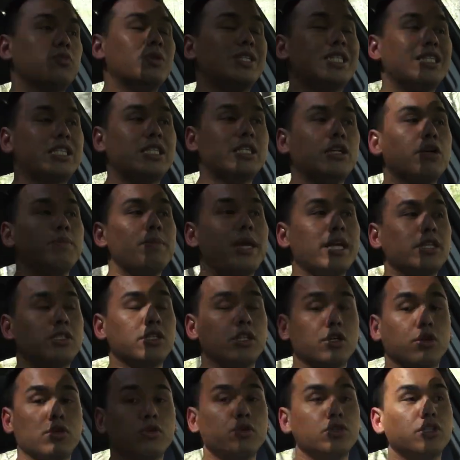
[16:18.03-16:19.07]
which still makes
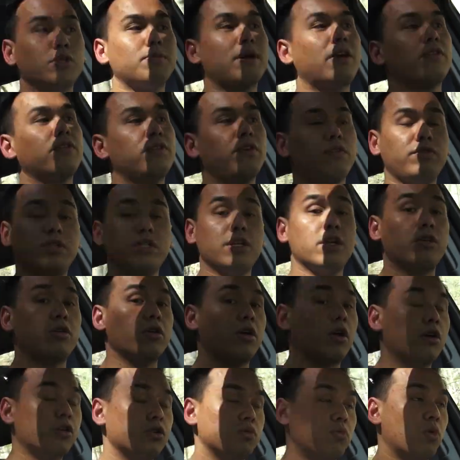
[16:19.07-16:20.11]
the Cruze about fifteen hundred
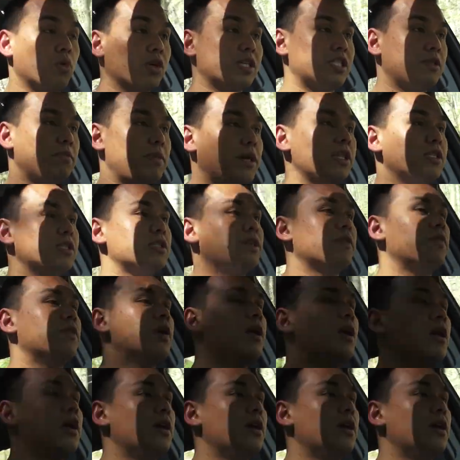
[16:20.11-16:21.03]
dollars more expensive